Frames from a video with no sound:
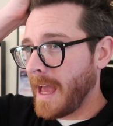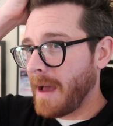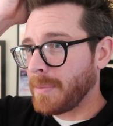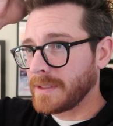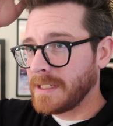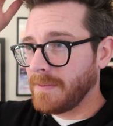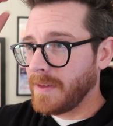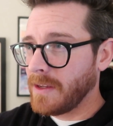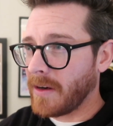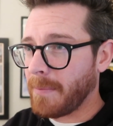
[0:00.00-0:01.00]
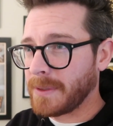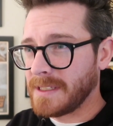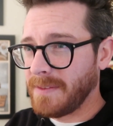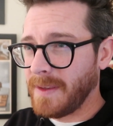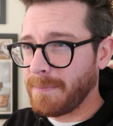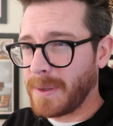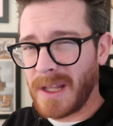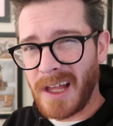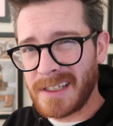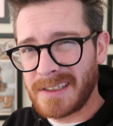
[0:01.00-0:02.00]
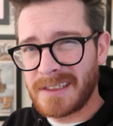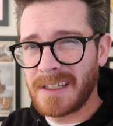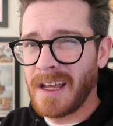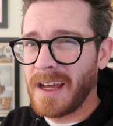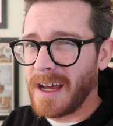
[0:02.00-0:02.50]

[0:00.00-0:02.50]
Apple TV or Apple TV Plus.